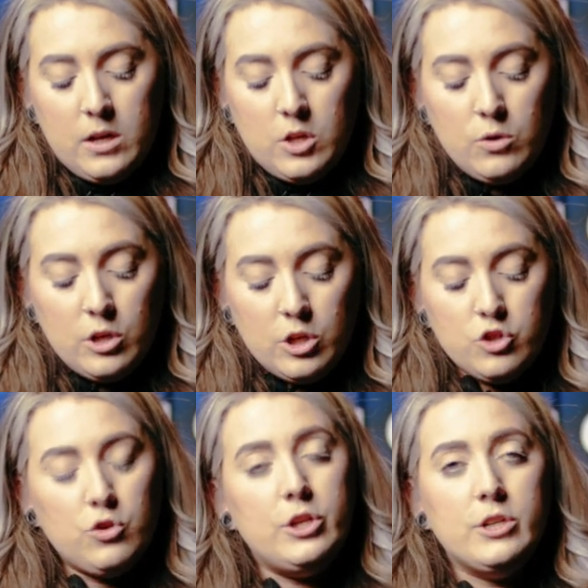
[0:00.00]
You can
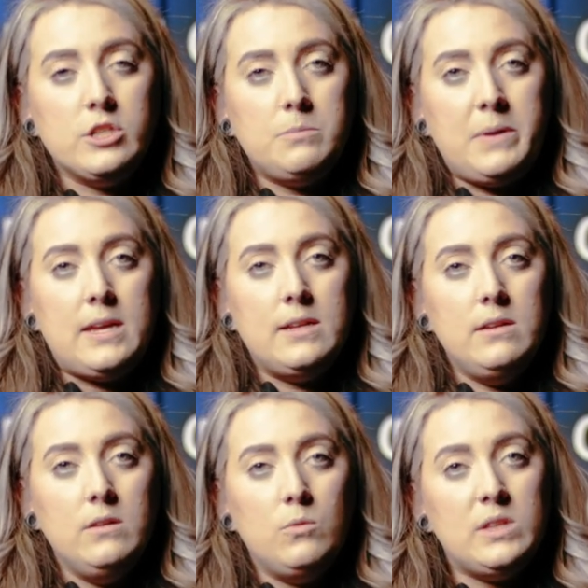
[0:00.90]
control your
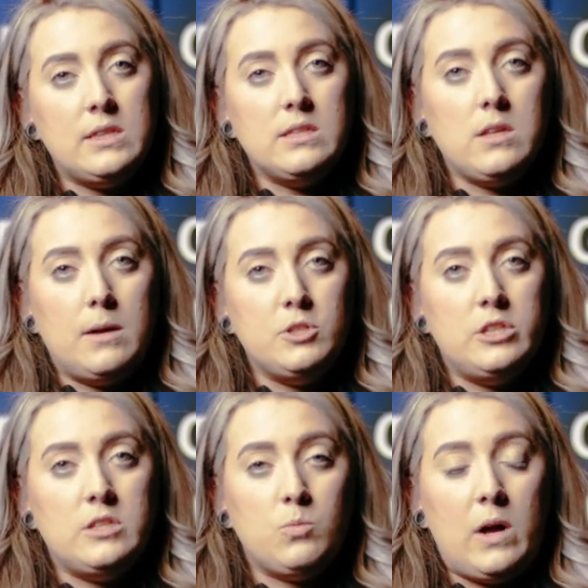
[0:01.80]
speed with this
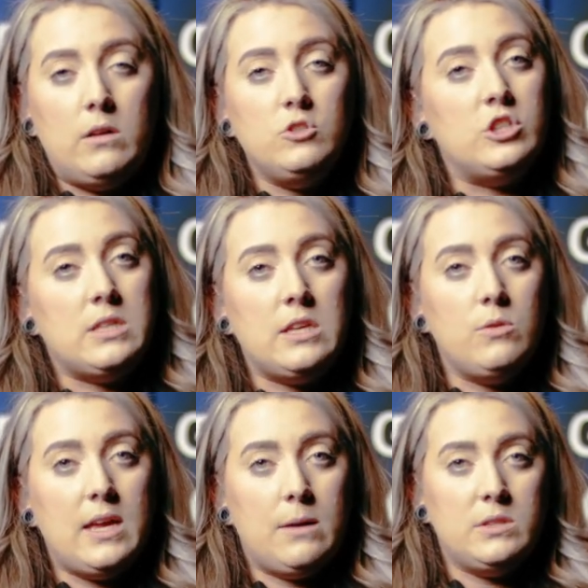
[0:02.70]
option as well, just like you
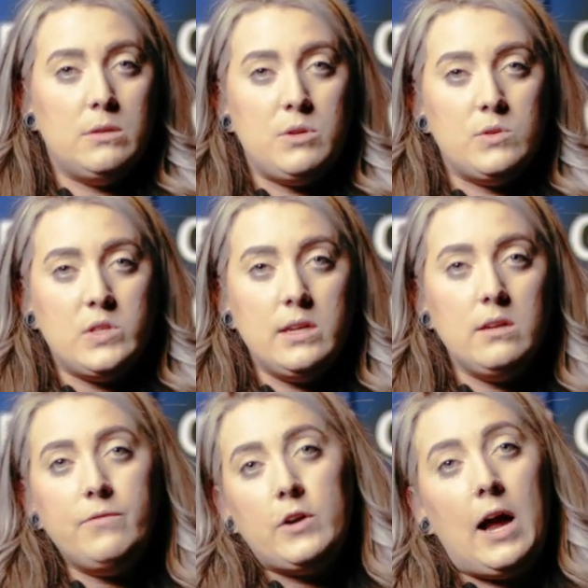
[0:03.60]
can with the music
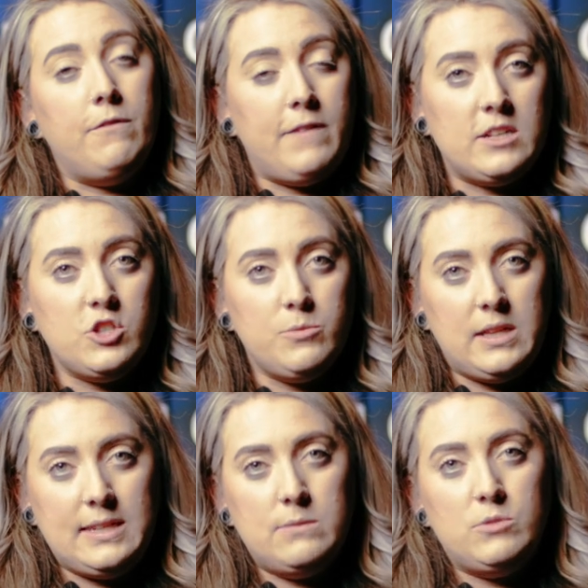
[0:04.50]
for how fast you would
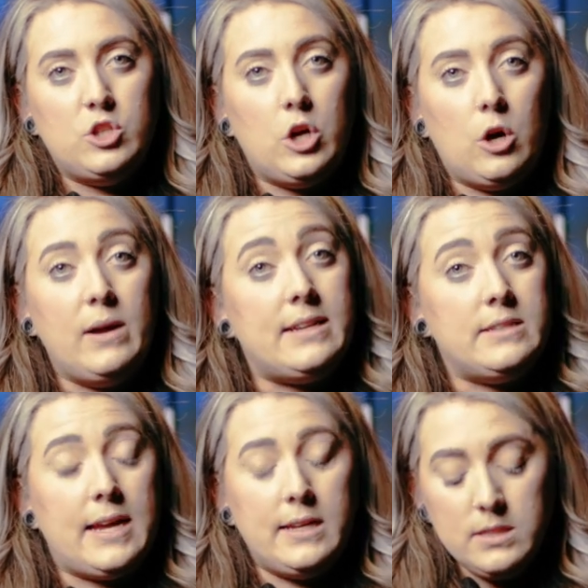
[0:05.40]
like them to go and
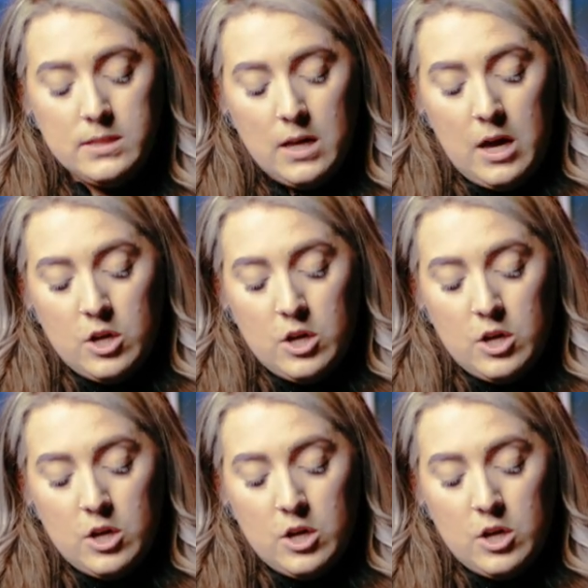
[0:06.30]
dance.